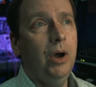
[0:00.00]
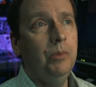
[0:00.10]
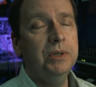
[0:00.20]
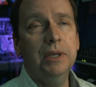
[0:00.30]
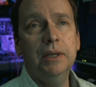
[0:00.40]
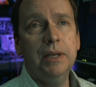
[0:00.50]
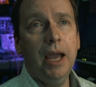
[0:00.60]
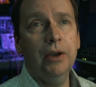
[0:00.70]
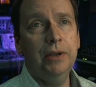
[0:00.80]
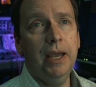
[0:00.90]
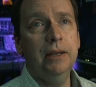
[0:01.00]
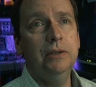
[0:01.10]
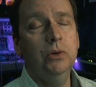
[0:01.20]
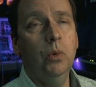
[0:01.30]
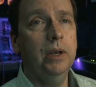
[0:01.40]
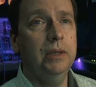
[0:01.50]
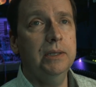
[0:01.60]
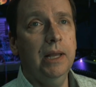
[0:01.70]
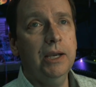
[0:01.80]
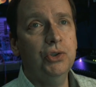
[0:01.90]
almost an entire day to do one of
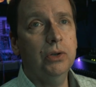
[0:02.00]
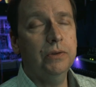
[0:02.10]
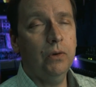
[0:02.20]
these lectures